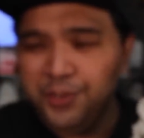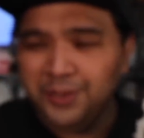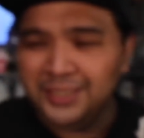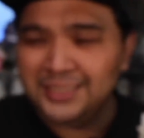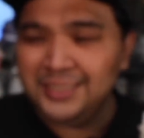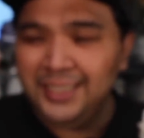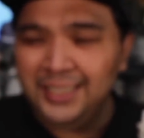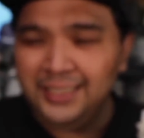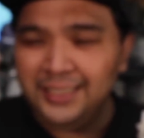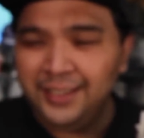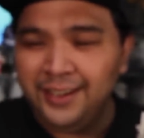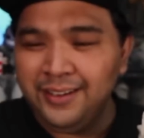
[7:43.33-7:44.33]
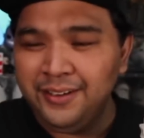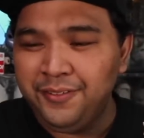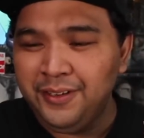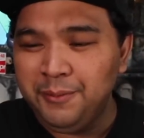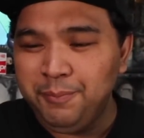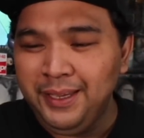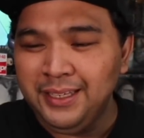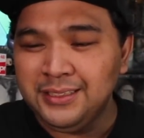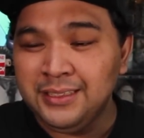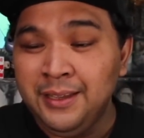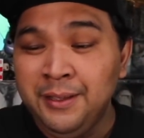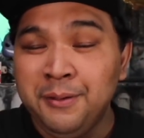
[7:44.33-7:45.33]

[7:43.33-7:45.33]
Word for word: U S D here in the Philippines.